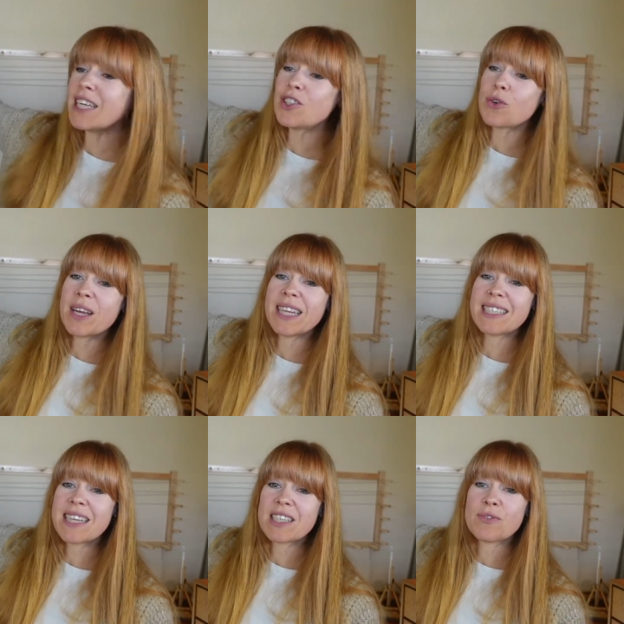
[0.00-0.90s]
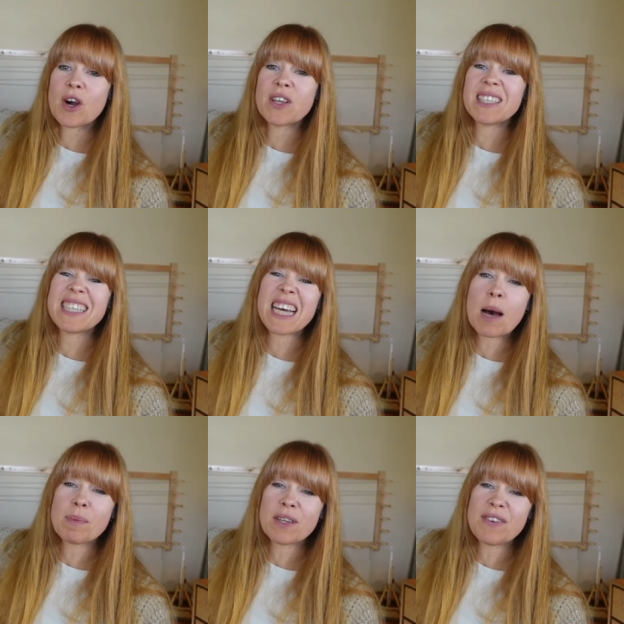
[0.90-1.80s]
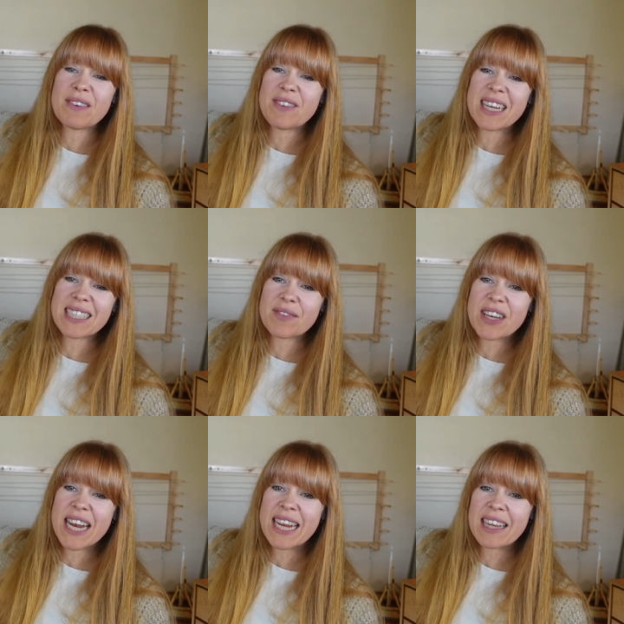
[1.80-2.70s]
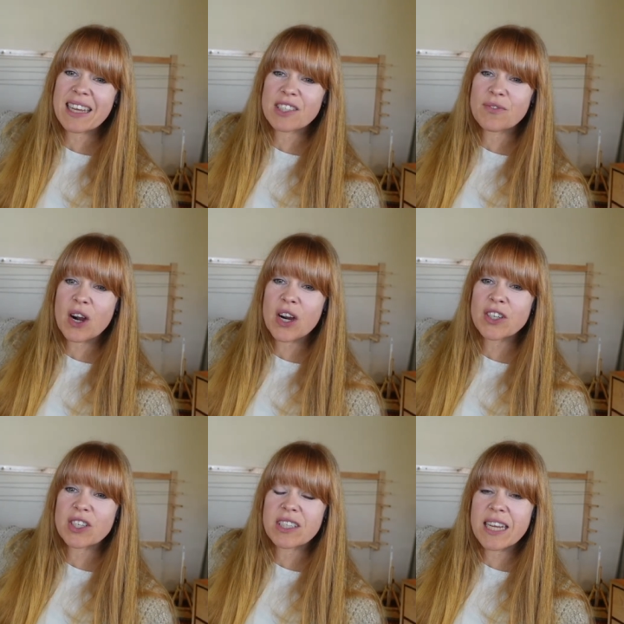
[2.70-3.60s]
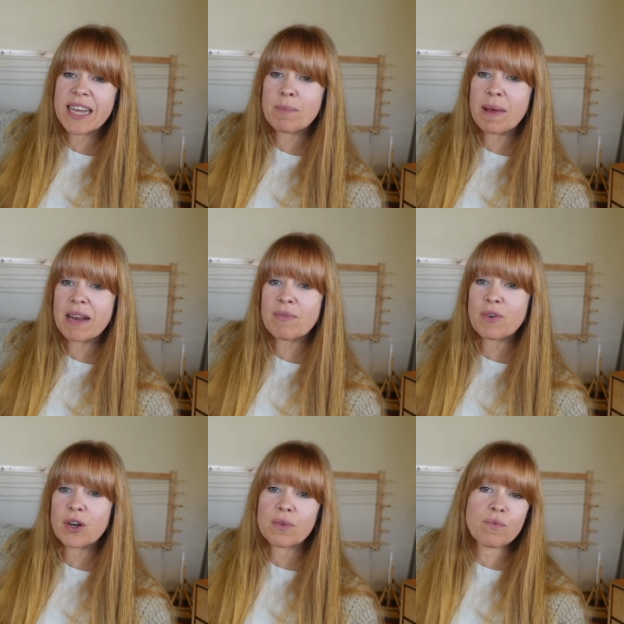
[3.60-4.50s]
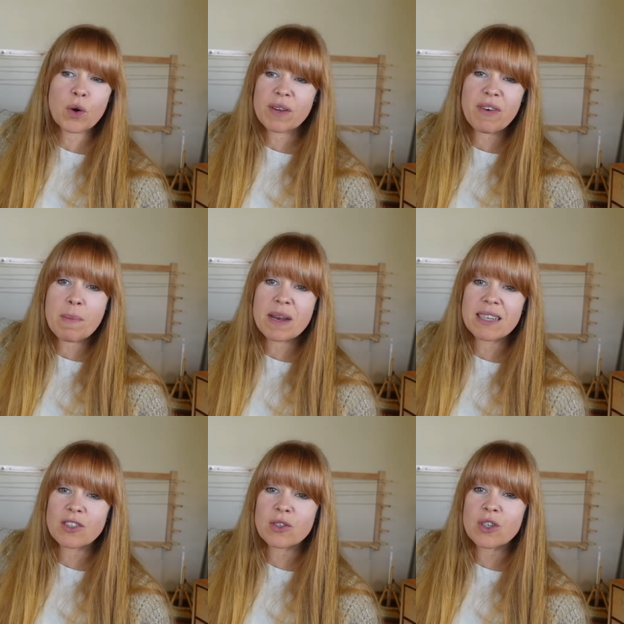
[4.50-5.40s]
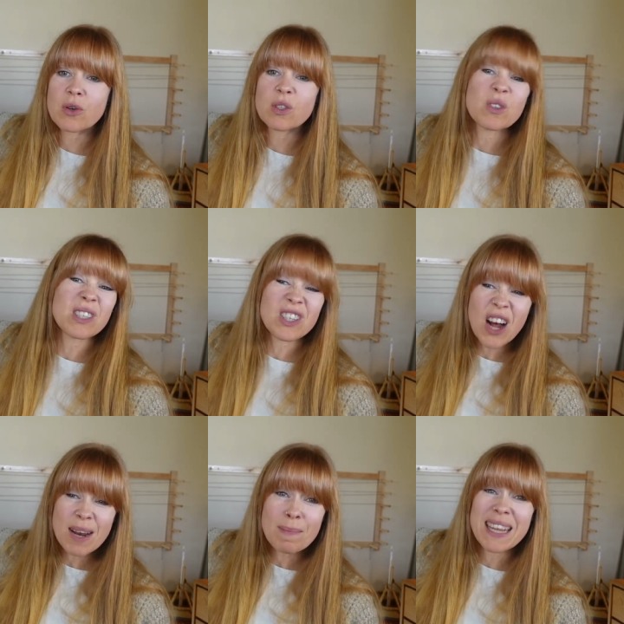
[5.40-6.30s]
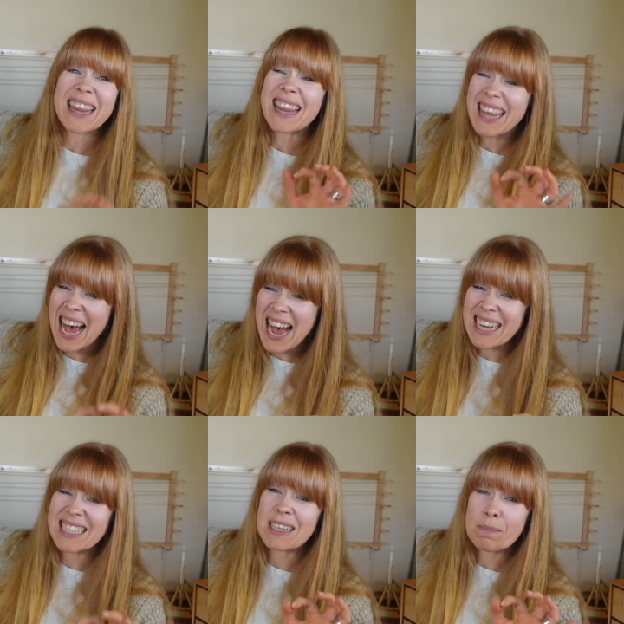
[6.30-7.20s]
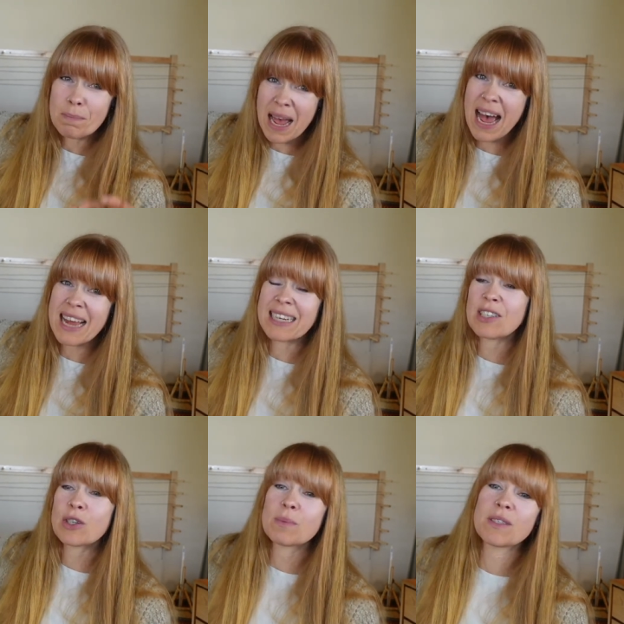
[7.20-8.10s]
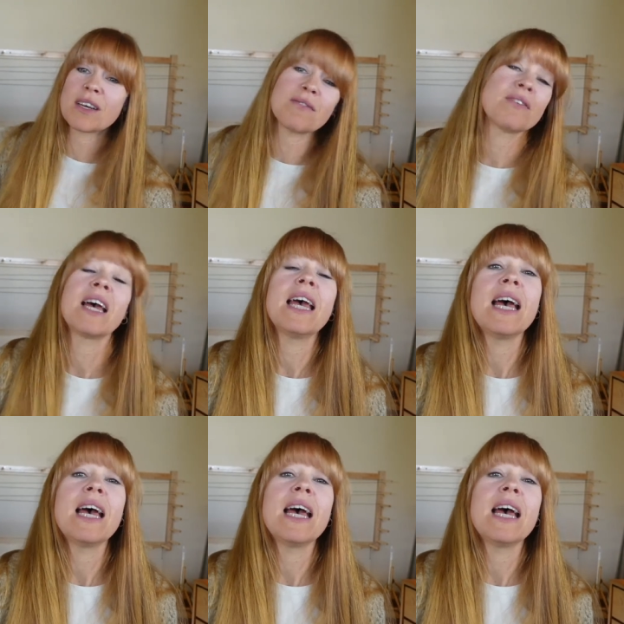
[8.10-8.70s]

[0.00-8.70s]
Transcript: really enjoying this thus far. This is a couple of evenings of knitting thus far, just in bed for forty-five minutes or so. So it's not been that bad in terms of